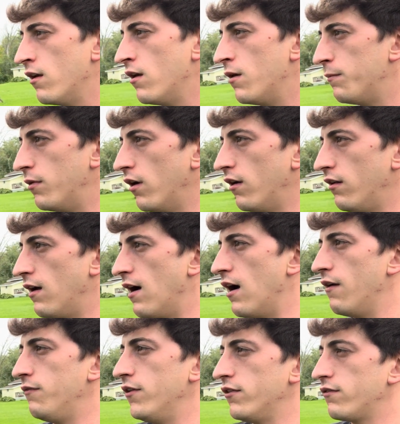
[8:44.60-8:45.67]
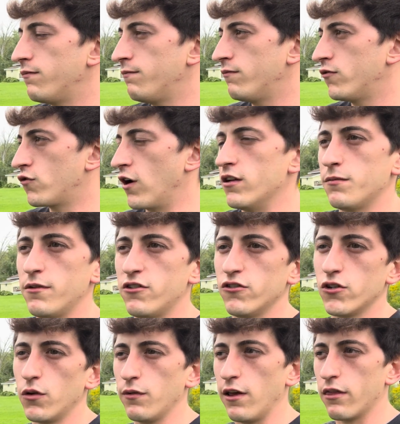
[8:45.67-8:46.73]
But this transmission's
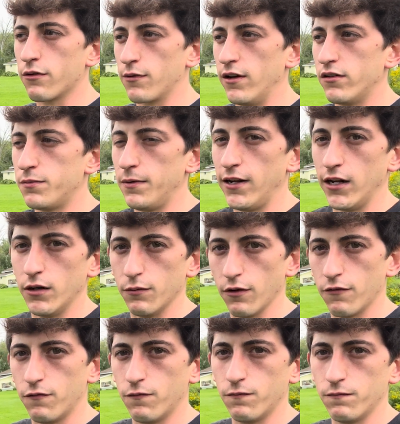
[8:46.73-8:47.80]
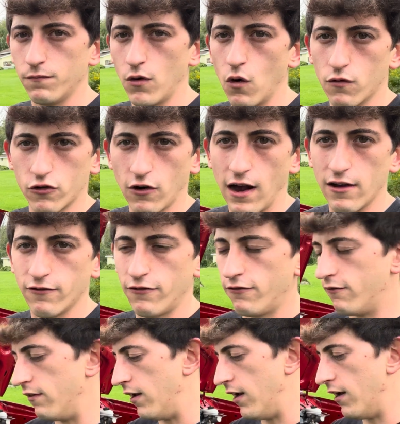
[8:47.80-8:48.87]
only 3-speed with overdrive
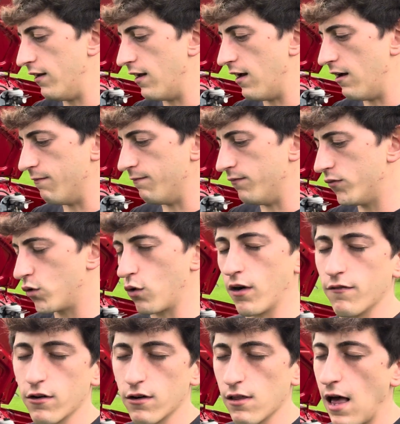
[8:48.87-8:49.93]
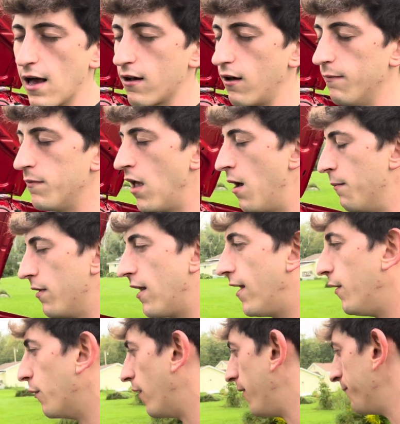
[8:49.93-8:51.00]
and torque converter lockup. But anyway,